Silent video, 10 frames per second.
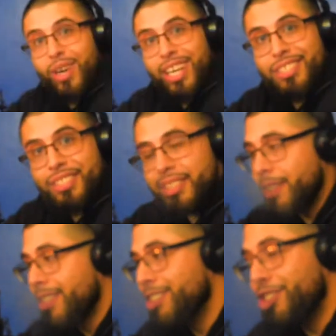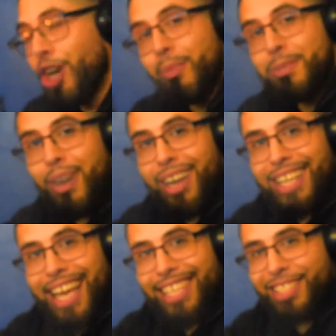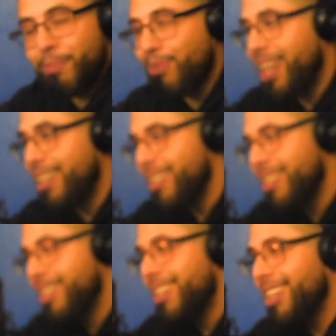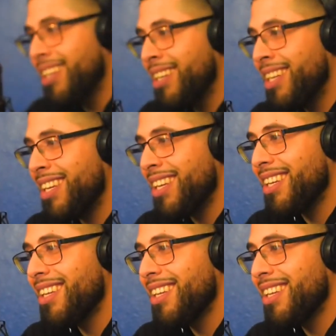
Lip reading: Fresh, dopest podcast on the planet. You dig?